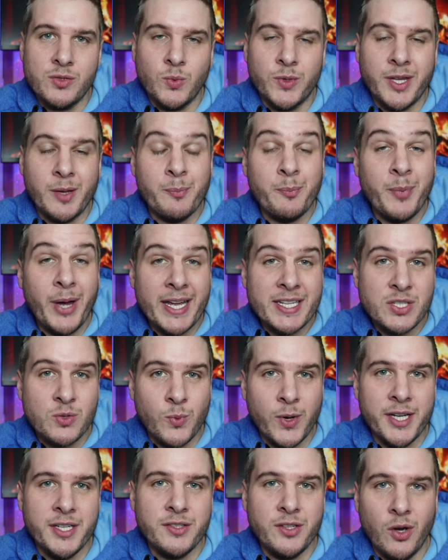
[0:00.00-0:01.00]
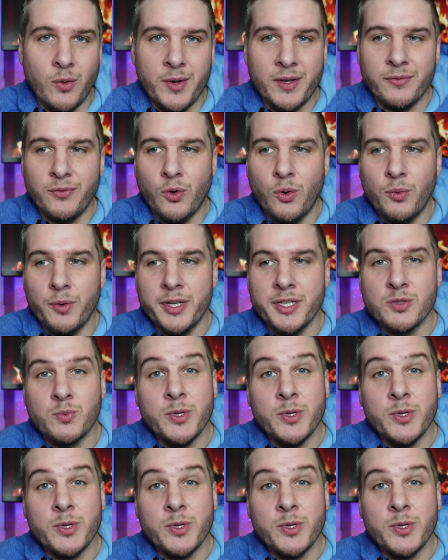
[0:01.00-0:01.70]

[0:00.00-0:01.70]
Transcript: what the best way going forward is.